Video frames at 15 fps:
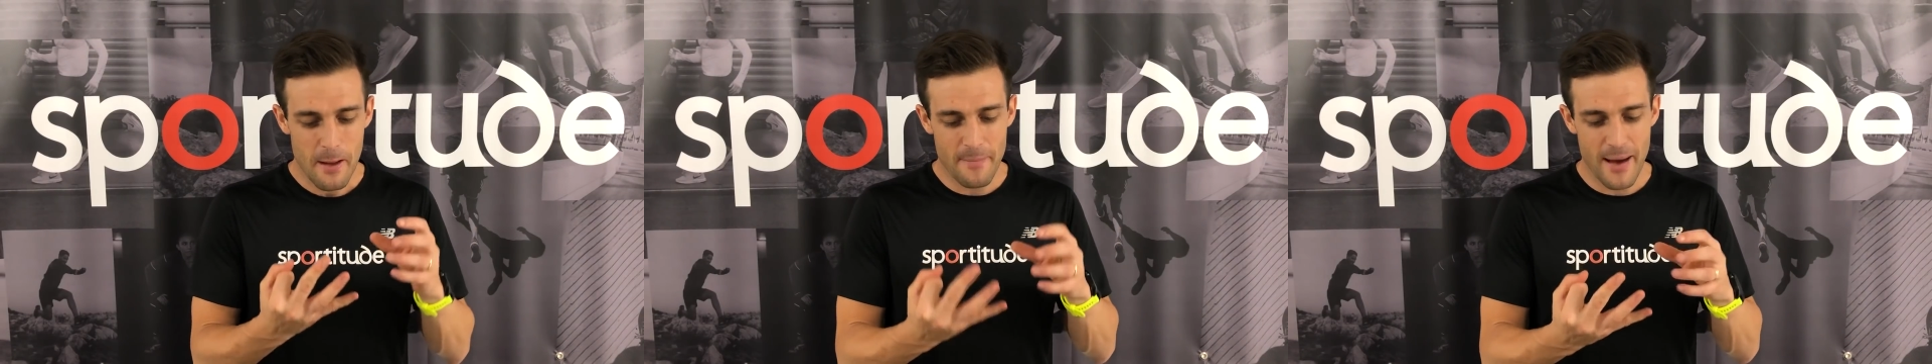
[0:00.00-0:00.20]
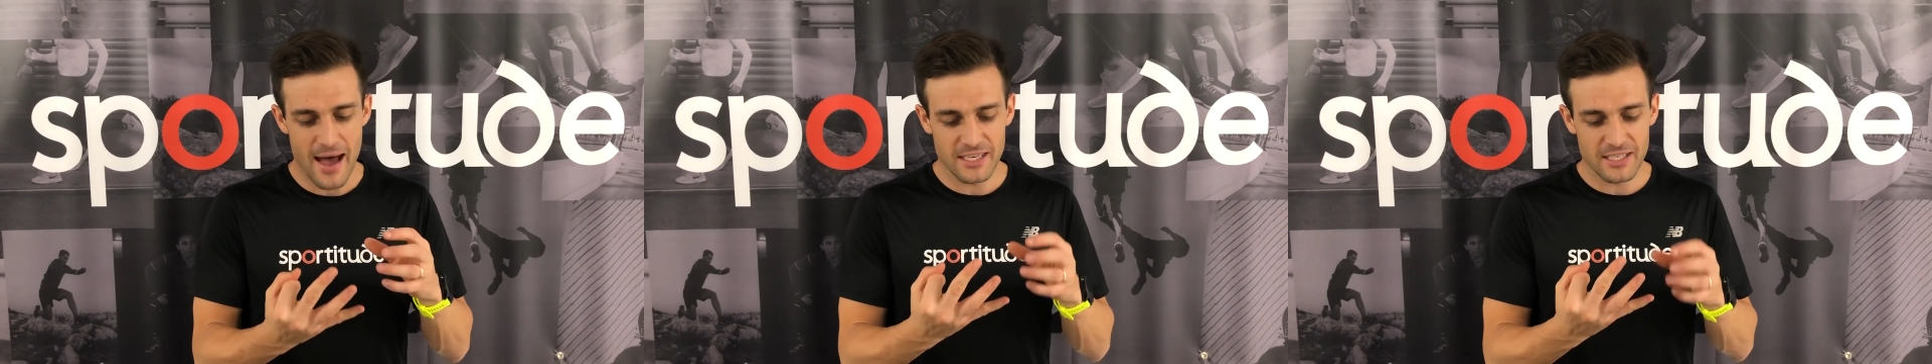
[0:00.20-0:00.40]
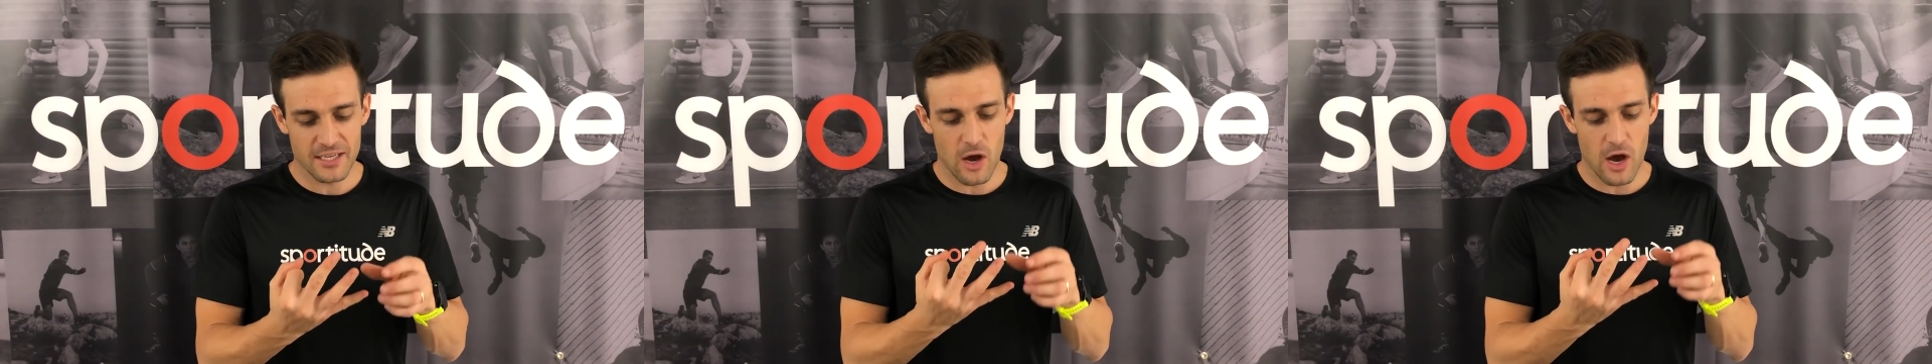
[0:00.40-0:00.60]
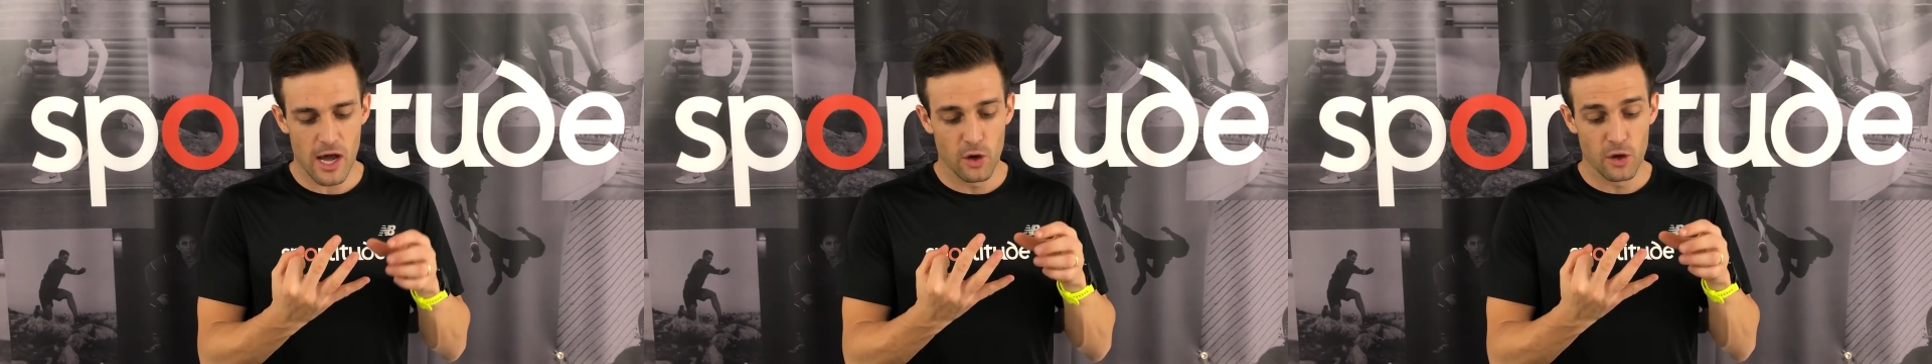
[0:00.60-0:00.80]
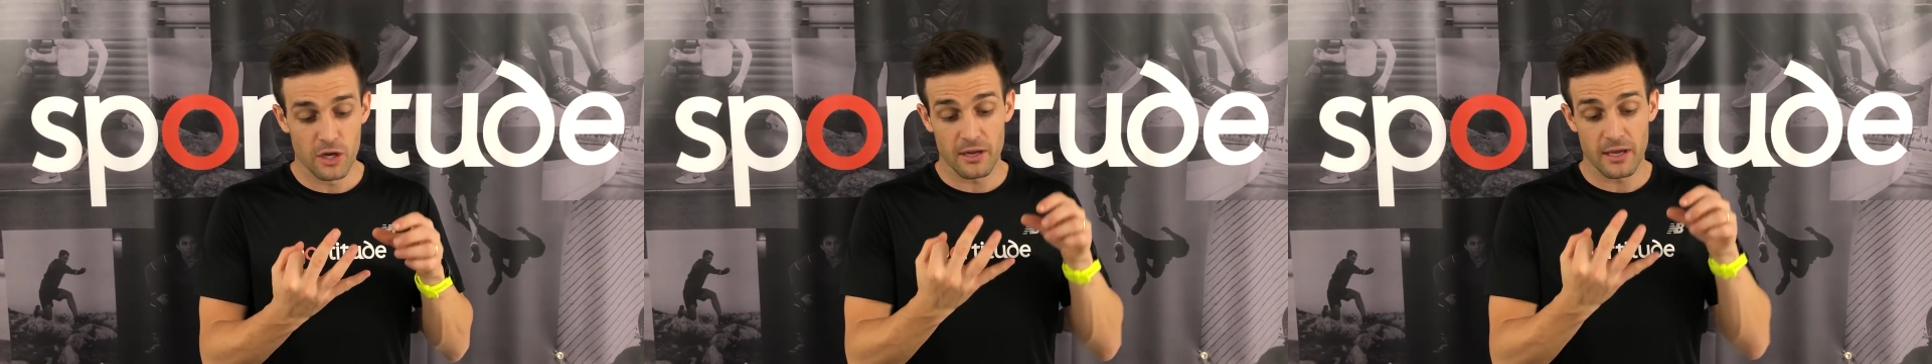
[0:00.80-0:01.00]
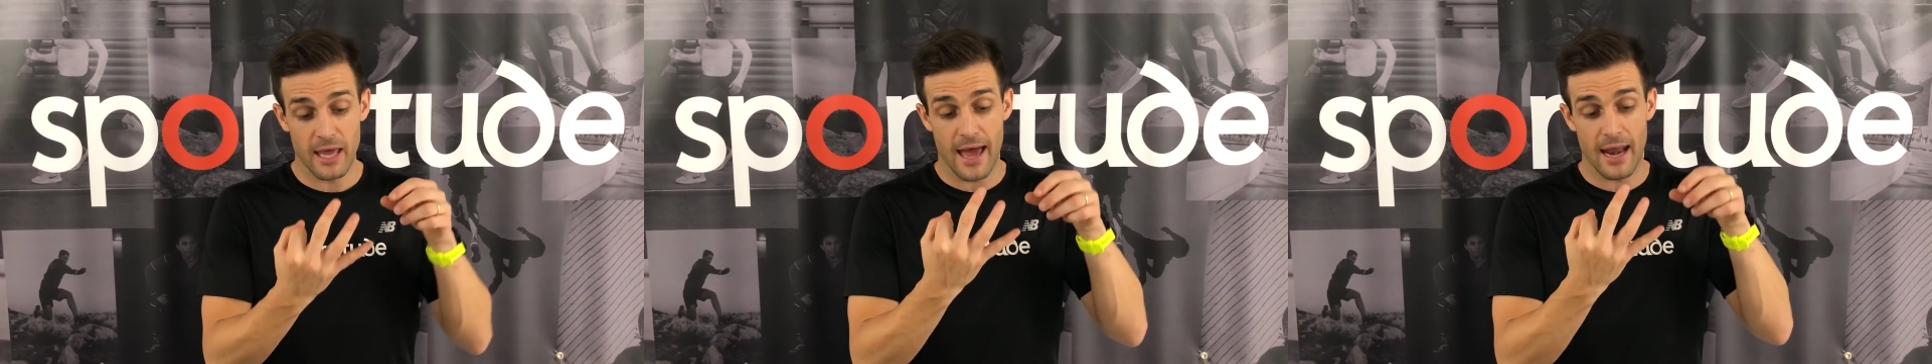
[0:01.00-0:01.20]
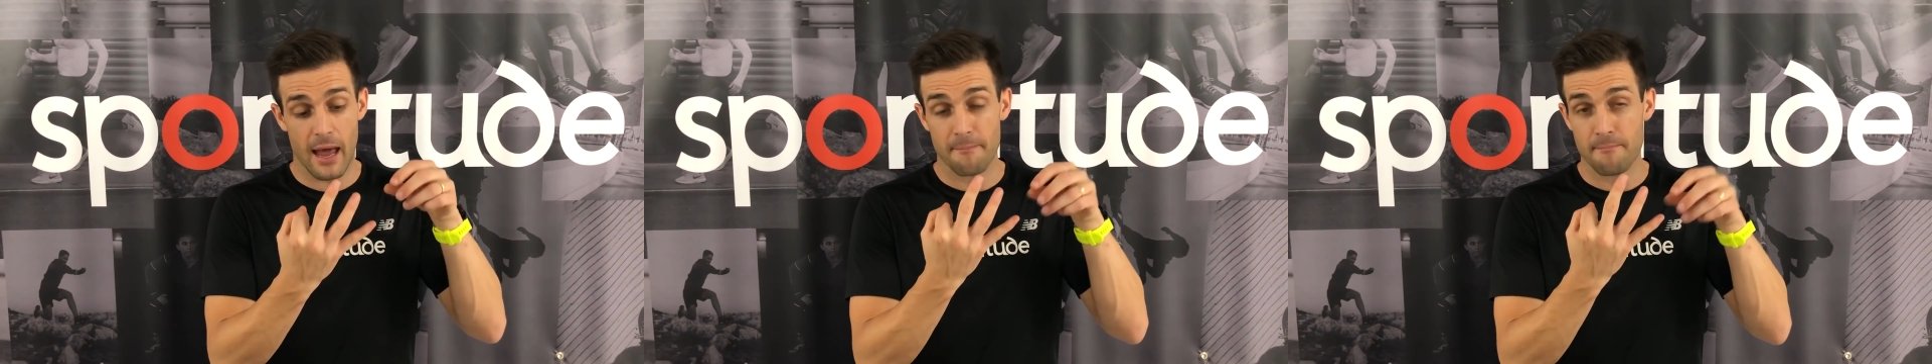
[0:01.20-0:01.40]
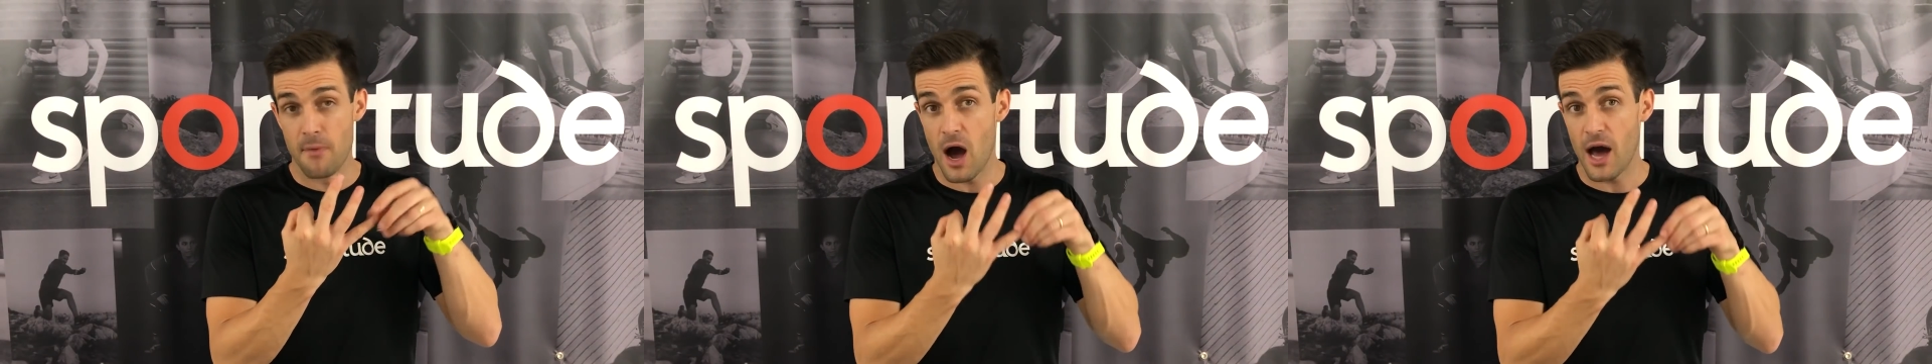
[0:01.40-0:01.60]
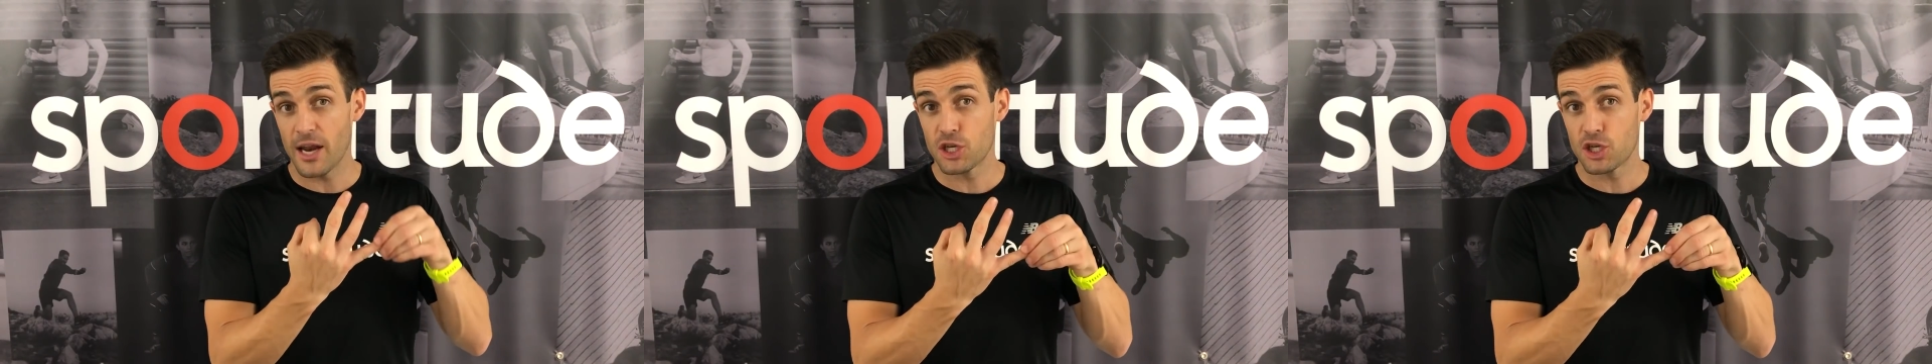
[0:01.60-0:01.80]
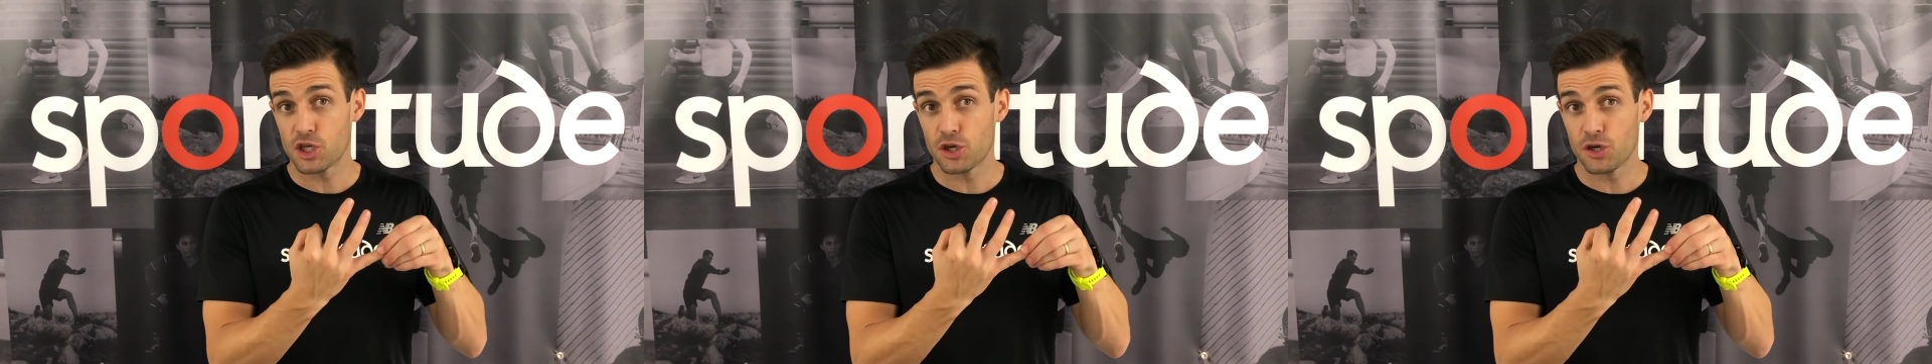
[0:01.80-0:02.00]
But I'm looking at a
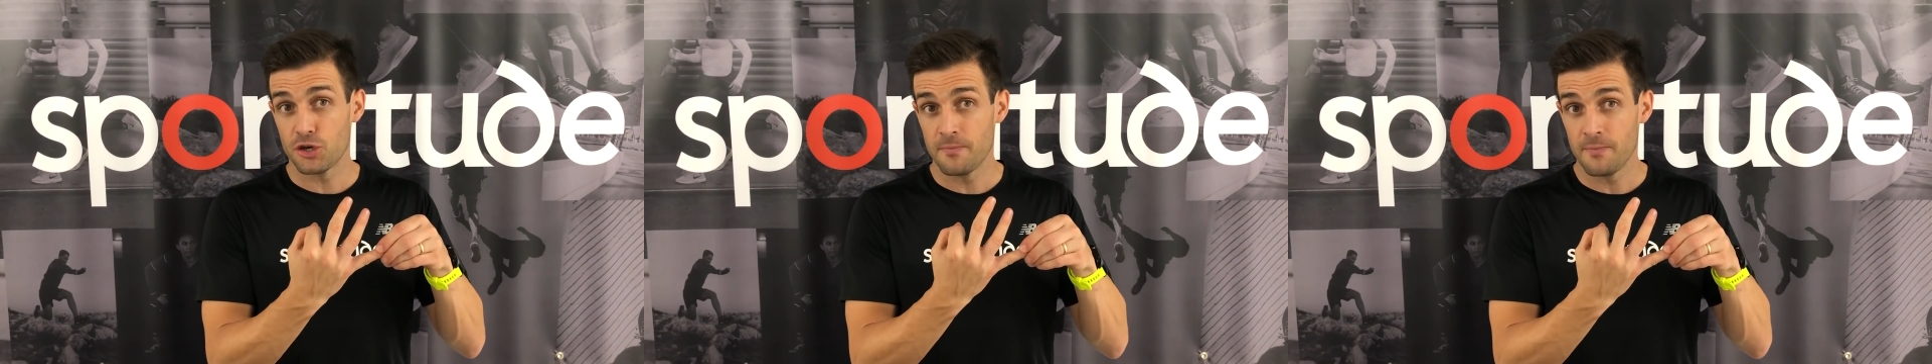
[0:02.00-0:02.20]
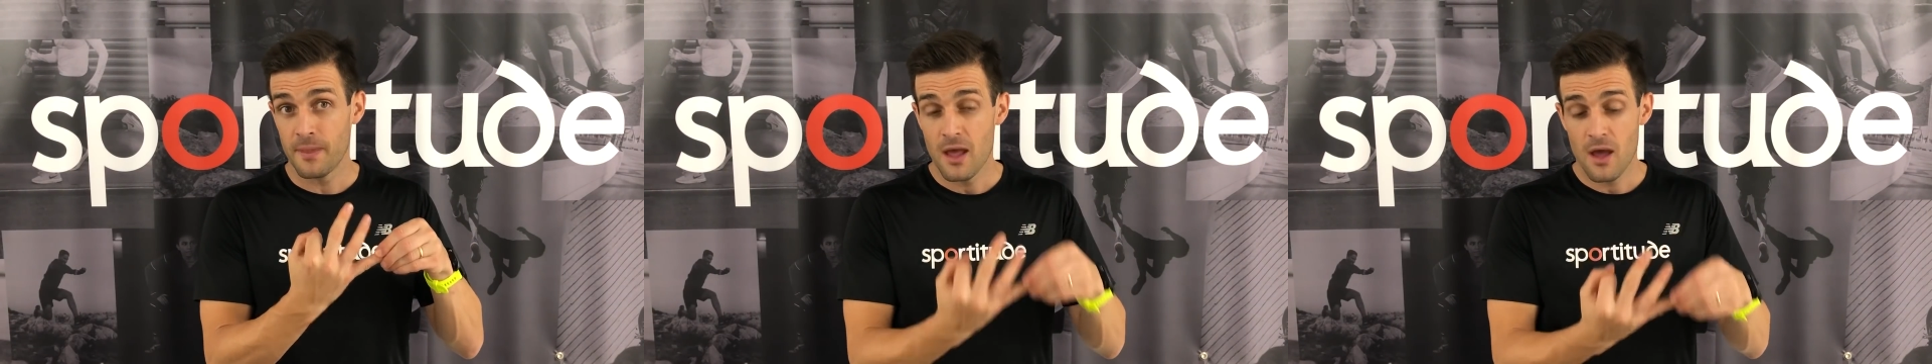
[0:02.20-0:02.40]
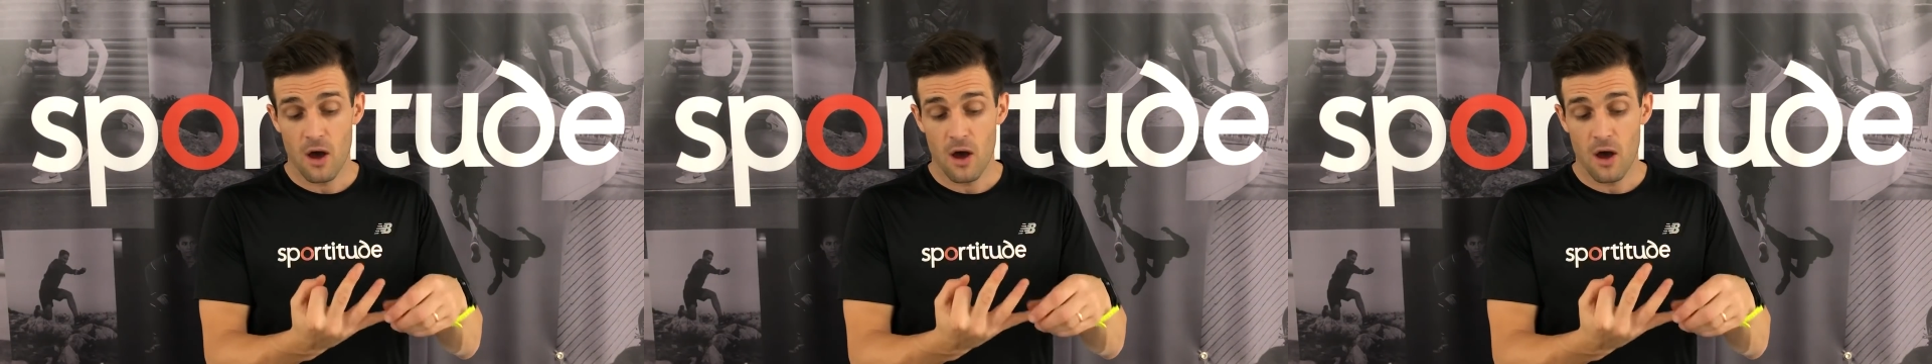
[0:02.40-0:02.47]
mileage shoe.